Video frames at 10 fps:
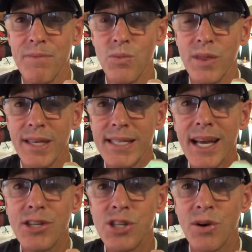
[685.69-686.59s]
with the
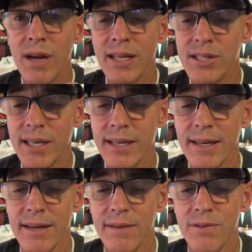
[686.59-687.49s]
touchscreen is that,
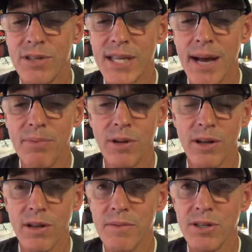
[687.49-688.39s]
for example,
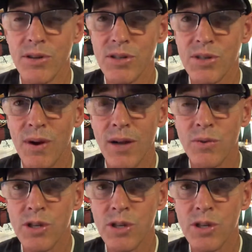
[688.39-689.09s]
here, let me turn this around.